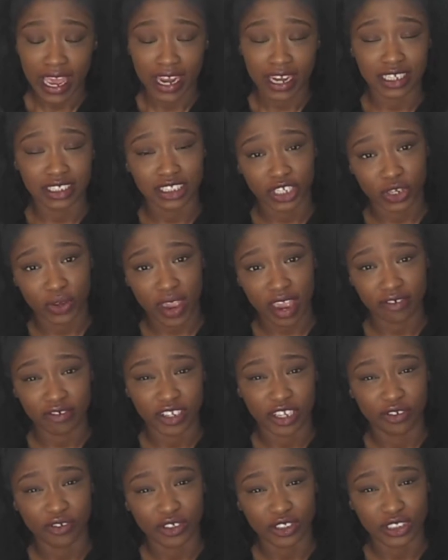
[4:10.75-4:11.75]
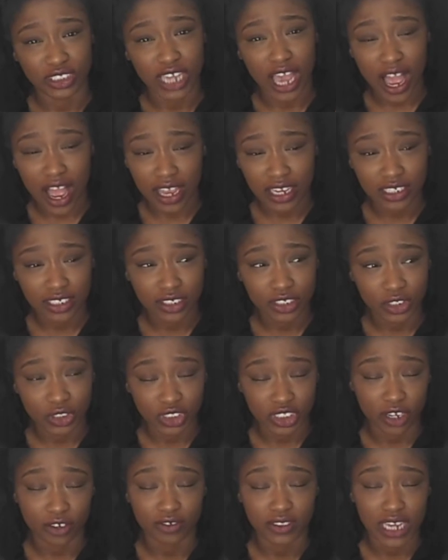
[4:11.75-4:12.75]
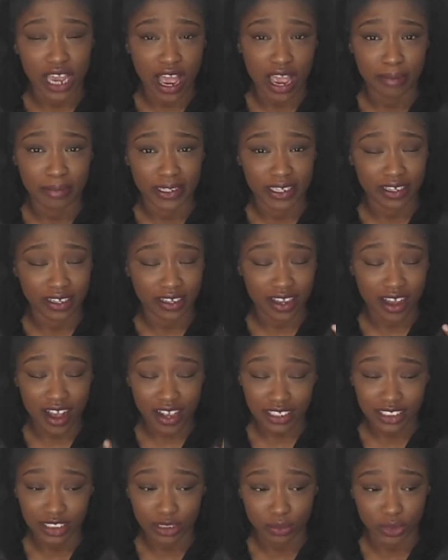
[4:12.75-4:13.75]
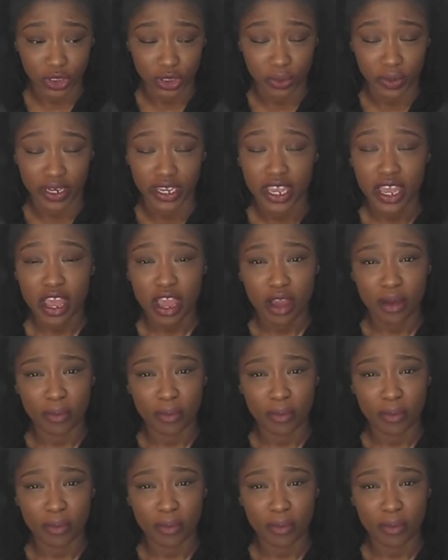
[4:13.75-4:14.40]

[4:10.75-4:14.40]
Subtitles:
And it's like you have to give yourself time to get accustomed to it,